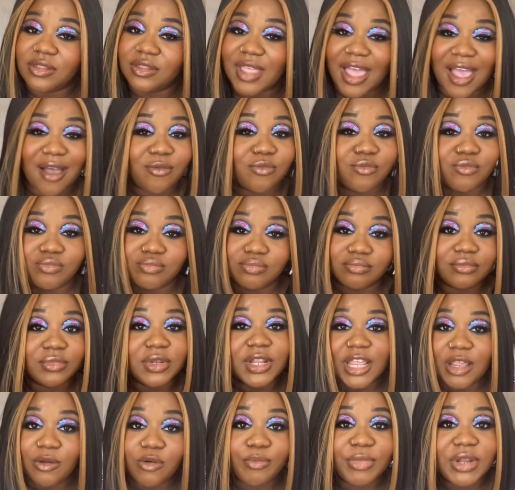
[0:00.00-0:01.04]
That
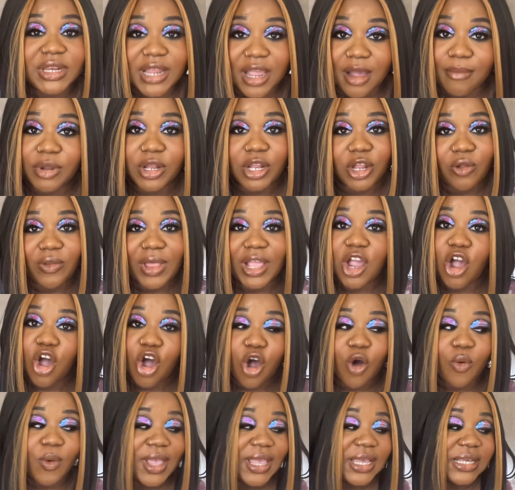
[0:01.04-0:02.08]
link will be down below like
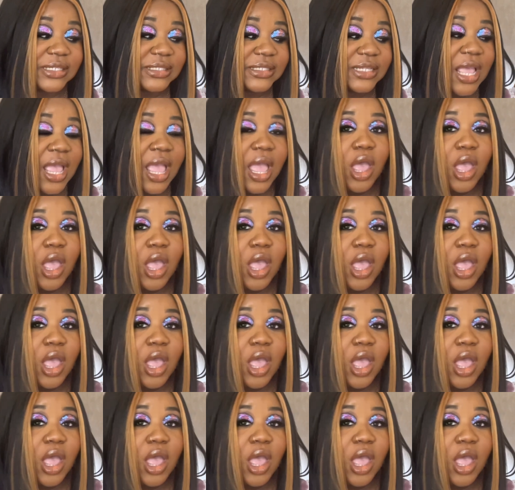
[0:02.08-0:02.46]
always.